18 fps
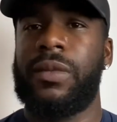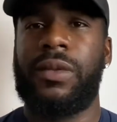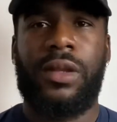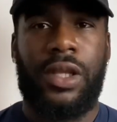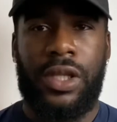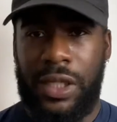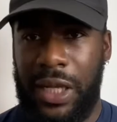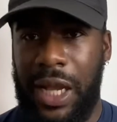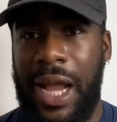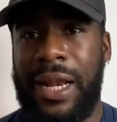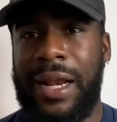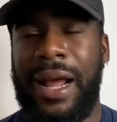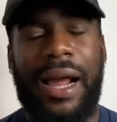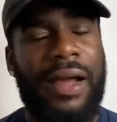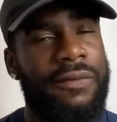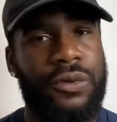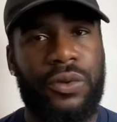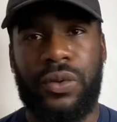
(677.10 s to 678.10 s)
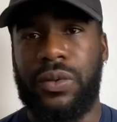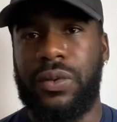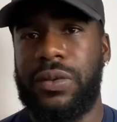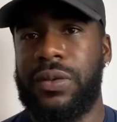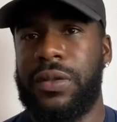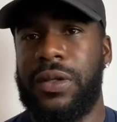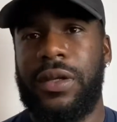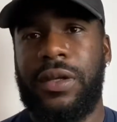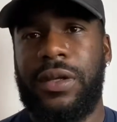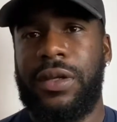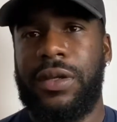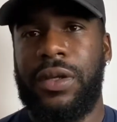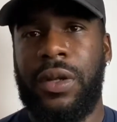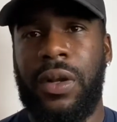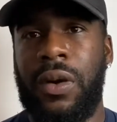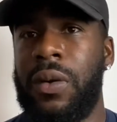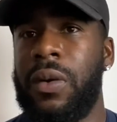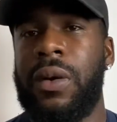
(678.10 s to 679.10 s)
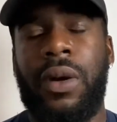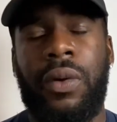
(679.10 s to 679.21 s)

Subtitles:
You kind of have to. You know,